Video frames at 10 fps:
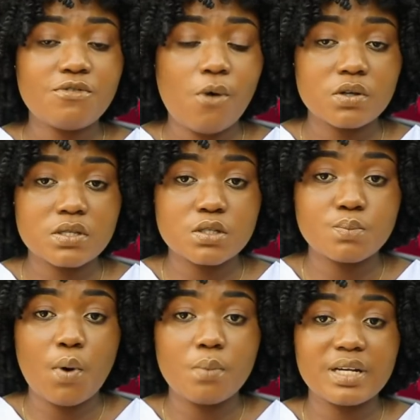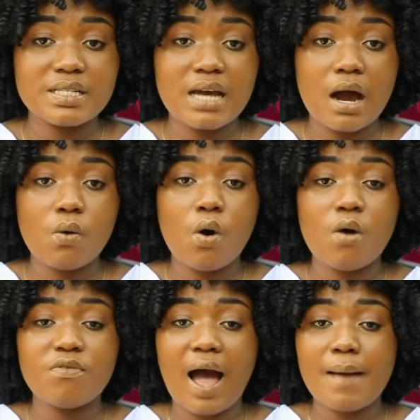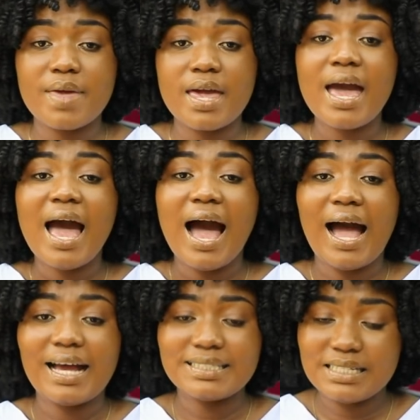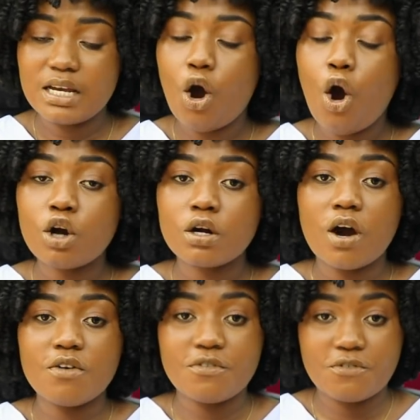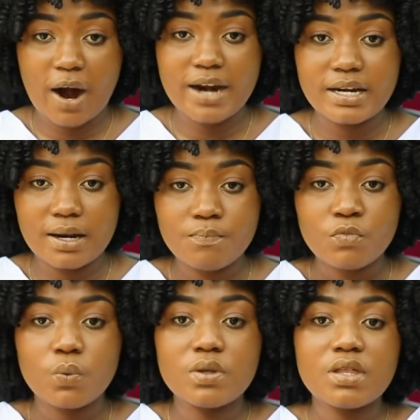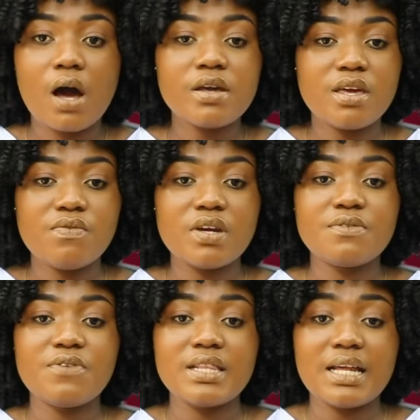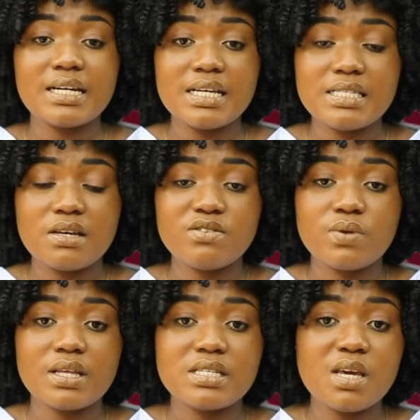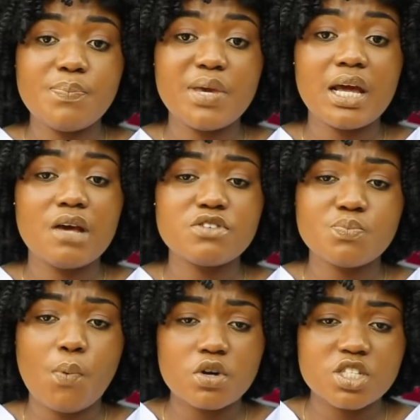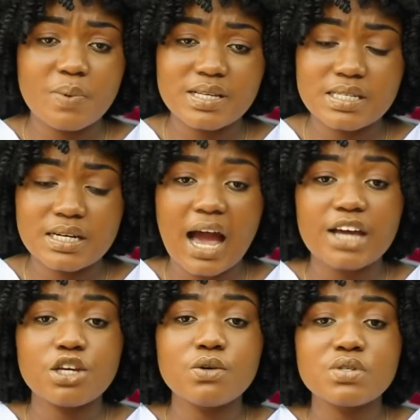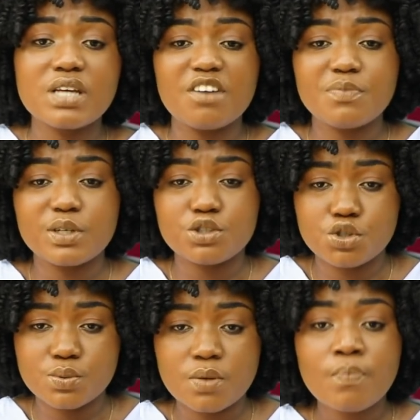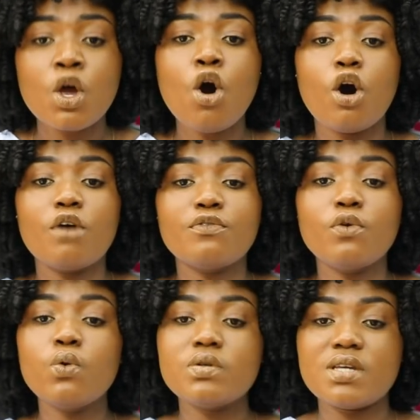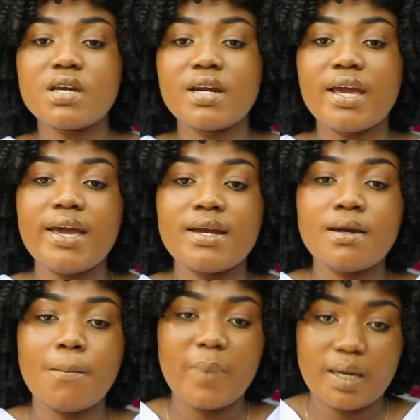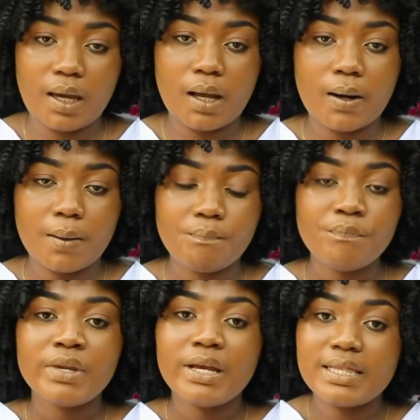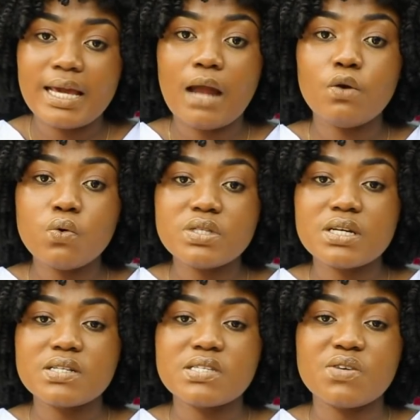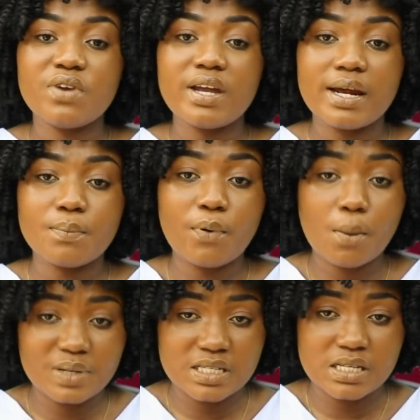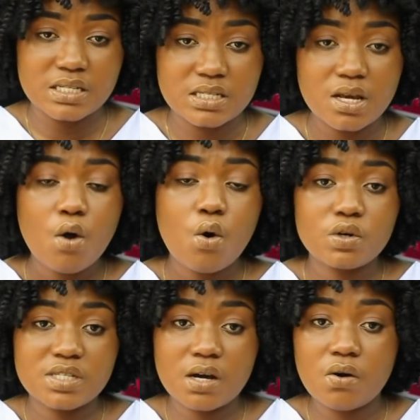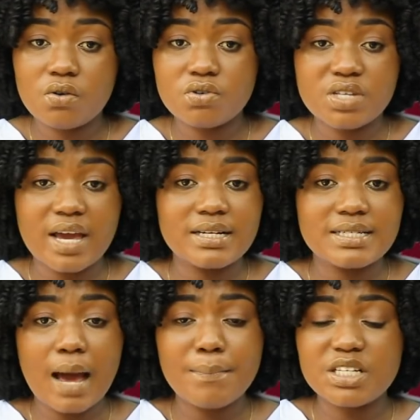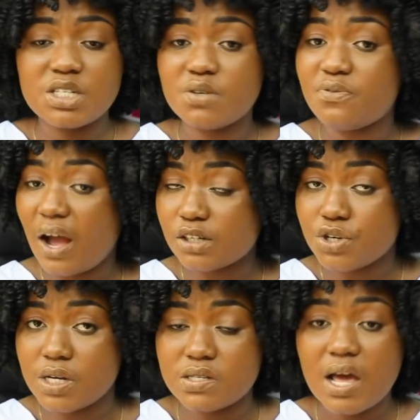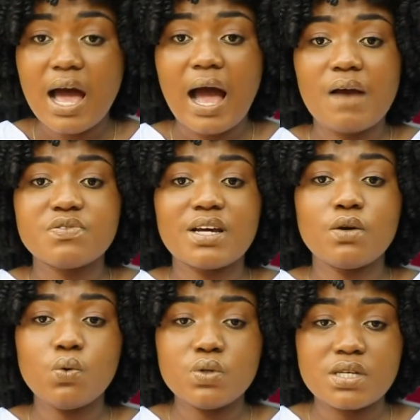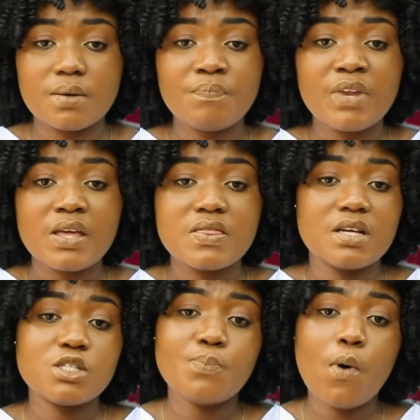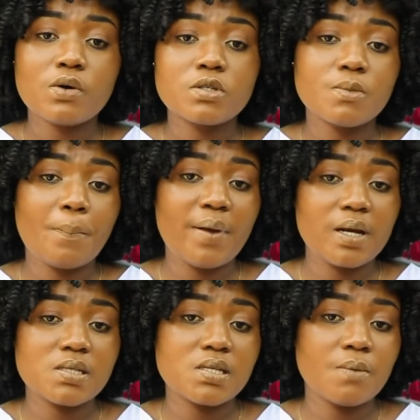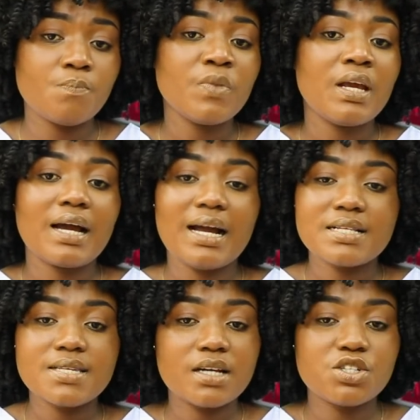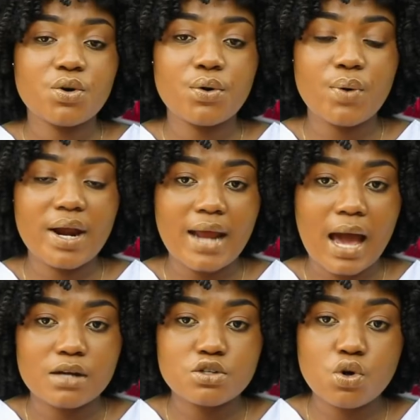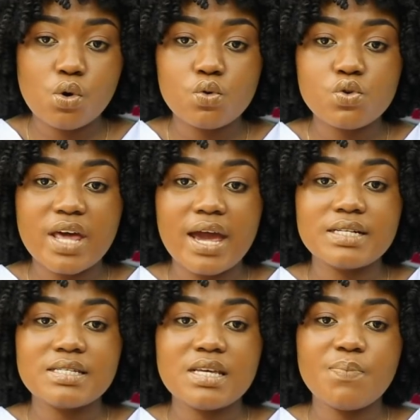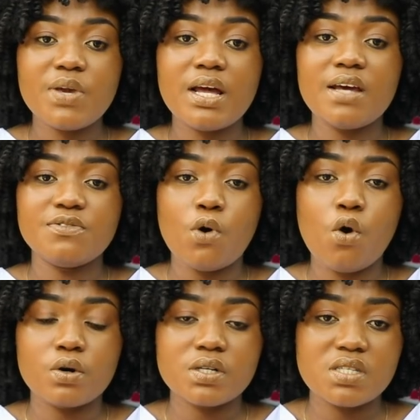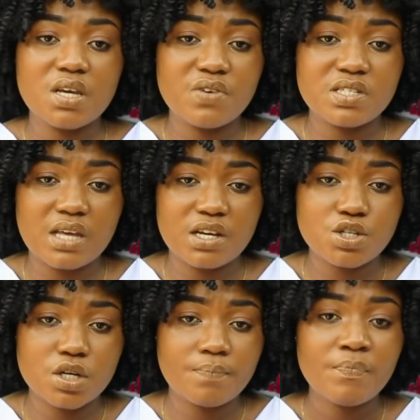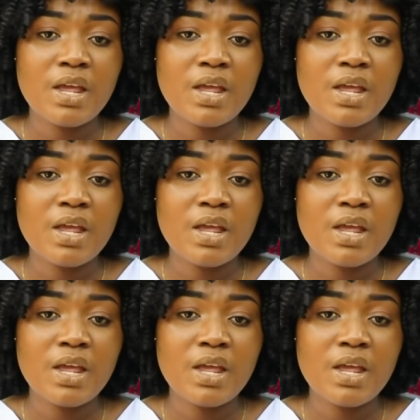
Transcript: forces bombed the town of Abiy Adi on Friday. Without giving further details, with the TPLF spokesperson accused government troops of looting in Mekelle. They are looting civilian properties, hotels, and damaging factories. After looting, the spokesperson Getachew Reda told a TPLF-owned TV station